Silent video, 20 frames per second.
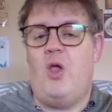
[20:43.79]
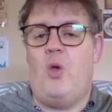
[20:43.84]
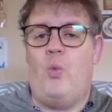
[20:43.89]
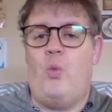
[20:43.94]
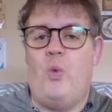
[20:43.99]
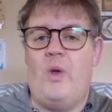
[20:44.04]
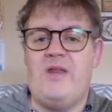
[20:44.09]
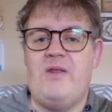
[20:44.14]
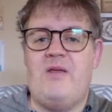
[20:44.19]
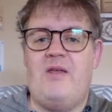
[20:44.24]

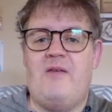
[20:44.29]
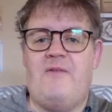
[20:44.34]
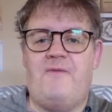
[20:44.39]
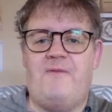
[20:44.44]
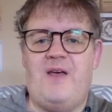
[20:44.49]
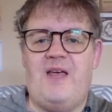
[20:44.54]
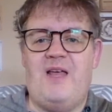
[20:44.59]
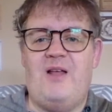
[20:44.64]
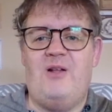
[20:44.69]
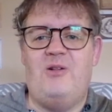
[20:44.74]
When you have
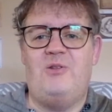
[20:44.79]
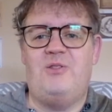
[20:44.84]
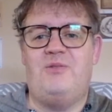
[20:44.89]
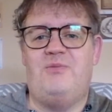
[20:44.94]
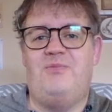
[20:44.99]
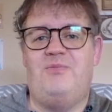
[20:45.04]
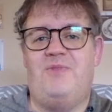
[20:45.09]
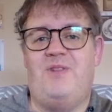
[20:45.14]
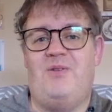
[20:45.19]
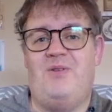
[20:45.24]
failed,
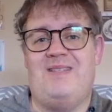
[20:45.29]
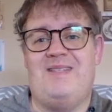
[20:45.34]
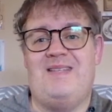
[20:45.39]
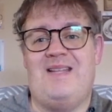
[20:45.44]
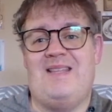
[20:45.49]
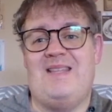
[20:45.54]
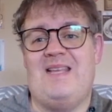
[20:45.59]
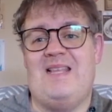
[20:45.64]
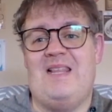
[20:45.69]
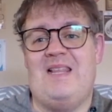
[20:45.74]
there is
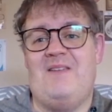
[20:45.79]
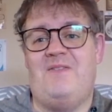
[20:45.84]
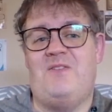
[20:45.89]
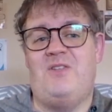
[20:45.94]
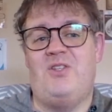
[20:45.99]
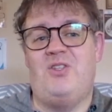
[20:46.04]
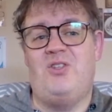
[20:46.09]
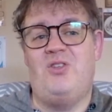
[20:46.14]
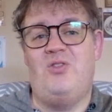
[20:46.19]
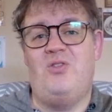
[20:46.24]
nothing left to
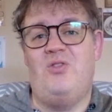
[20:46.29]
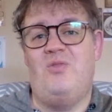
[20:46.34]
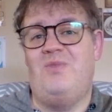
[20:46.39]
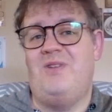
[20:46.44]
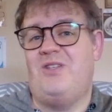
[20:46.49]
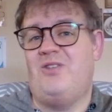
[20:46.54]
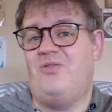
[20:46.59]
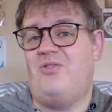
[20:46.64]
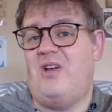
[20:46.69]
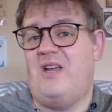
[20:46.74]
do
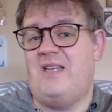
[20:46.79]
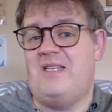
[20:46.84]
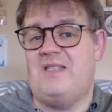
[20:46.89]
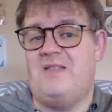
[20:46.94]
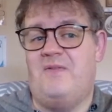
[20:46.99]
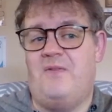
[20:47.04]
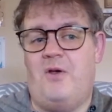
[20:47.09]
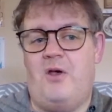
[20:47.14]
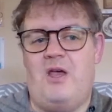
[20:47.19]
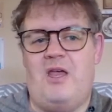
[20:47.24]
but try to
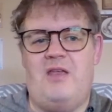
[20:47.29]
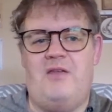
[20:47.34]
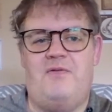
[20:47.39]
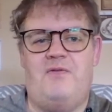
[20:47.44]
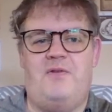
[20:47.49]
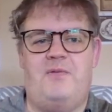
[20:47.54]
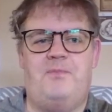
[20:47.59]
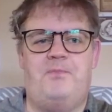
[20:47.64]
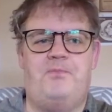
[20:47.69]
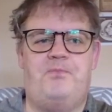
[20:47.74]
survive.